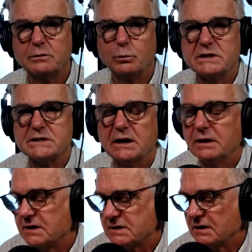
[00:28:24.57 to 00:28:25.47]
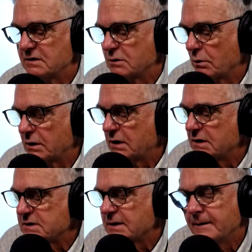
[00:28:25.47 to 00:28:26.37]
We say these things to our
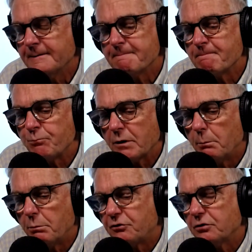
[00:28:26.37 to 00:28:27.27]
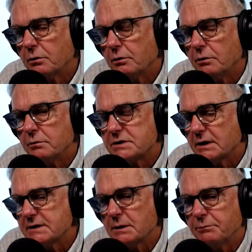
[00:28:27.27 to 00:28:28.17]
kids, but you
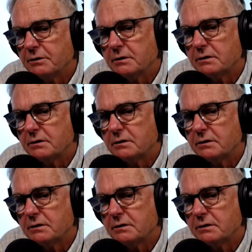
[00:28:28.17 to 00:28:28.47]
said something